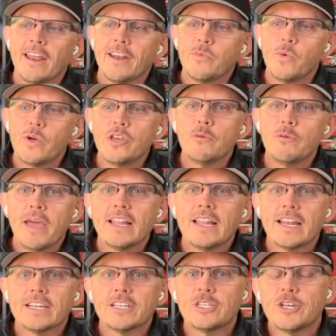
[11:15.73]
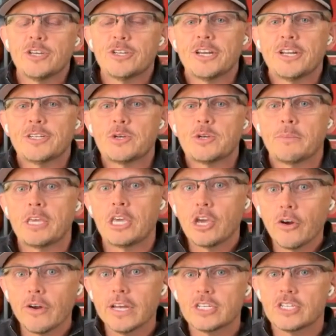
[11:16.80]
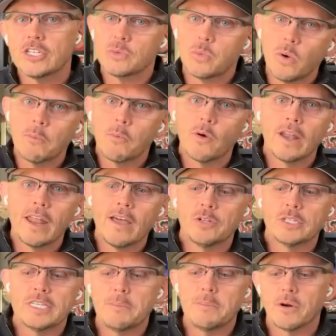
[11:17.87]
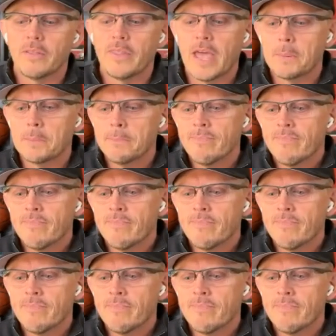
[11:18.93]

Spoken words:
And when you made that decision. And so I'm curious, just one more level deeper on that.